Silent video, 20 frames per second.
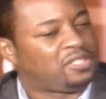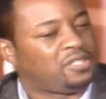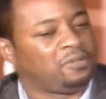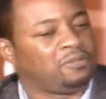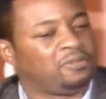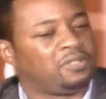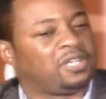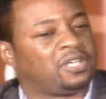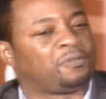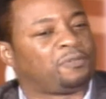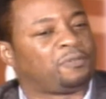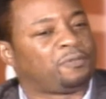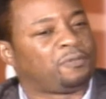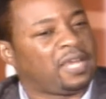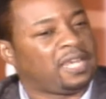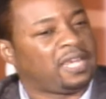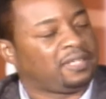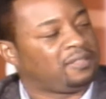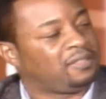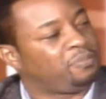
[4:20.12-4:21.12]
to mm-hmm.
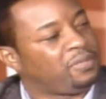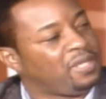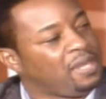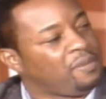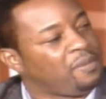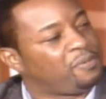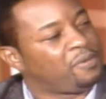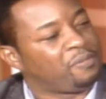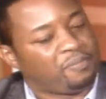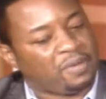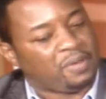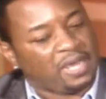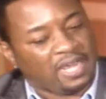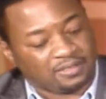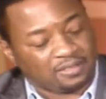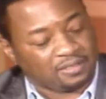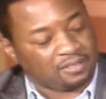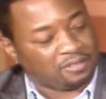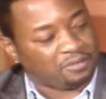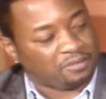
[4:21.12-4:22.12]
direct the people
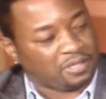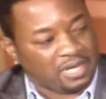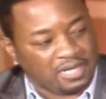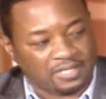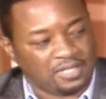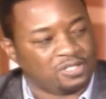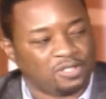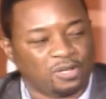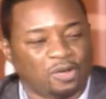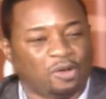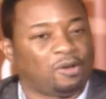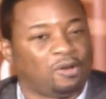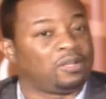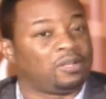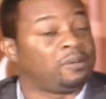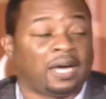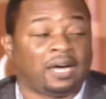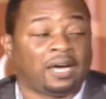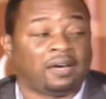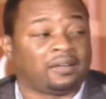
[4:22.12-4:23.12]
back to Christ. It's all
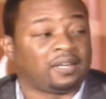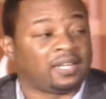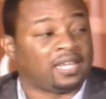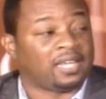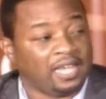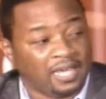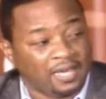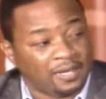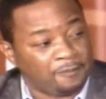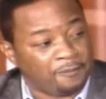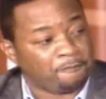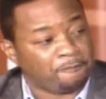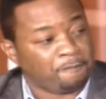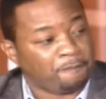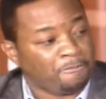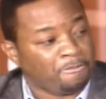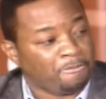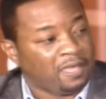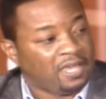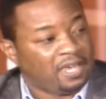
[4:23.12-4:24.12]
about him.
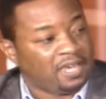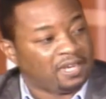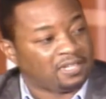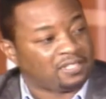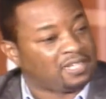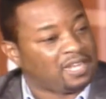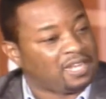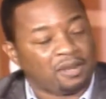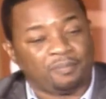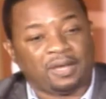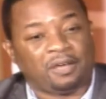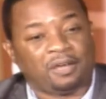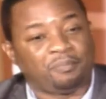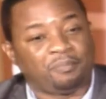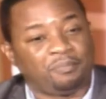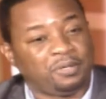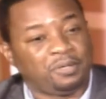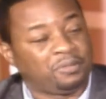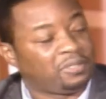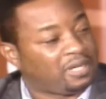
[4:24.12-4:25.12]
Right. It's not about
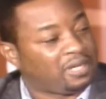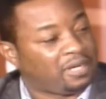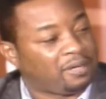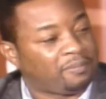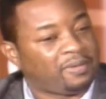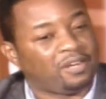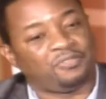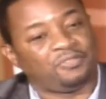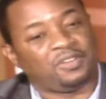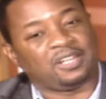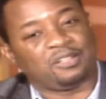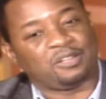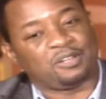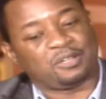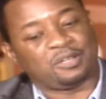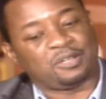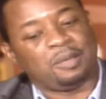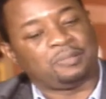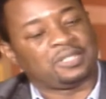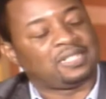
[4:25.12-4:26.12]
building our, matter of fact, there
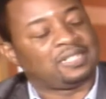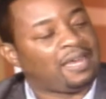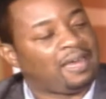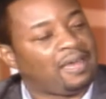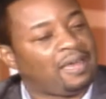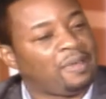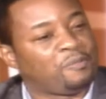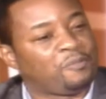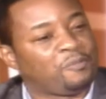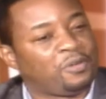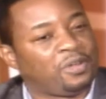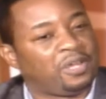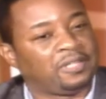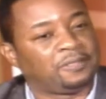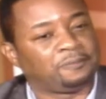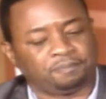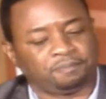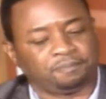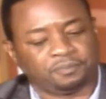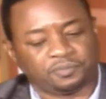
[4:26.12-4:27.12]
comes a time
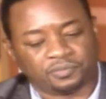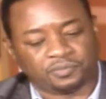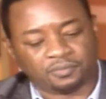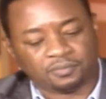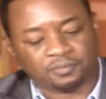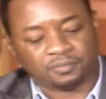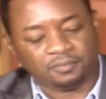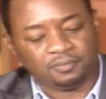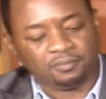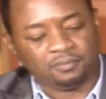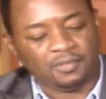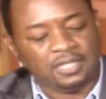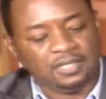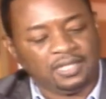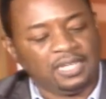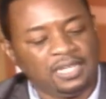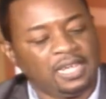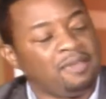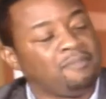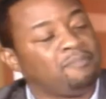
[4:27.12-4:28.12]
when
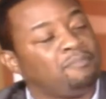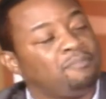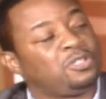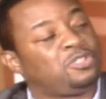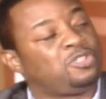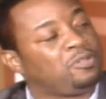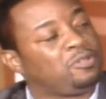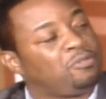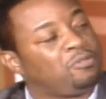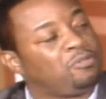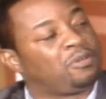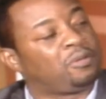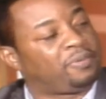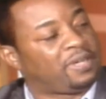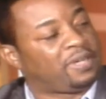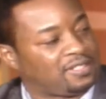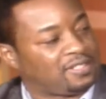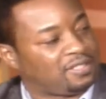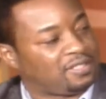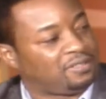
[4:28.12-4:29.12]
the immature
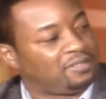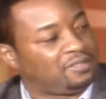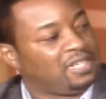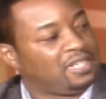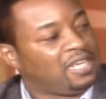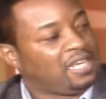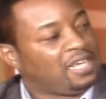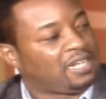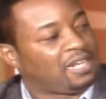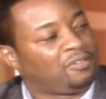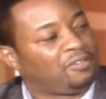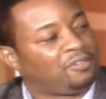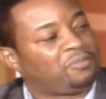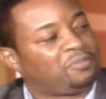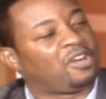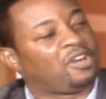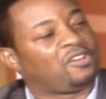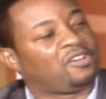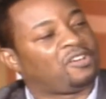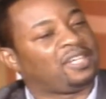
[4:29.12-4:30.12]
apostle. Yes. Now, all of
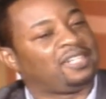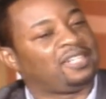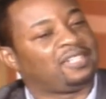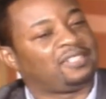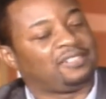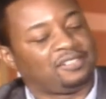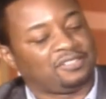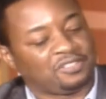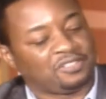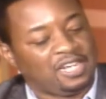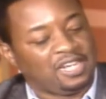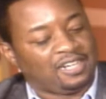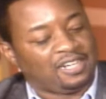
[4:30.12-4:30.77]
them are there's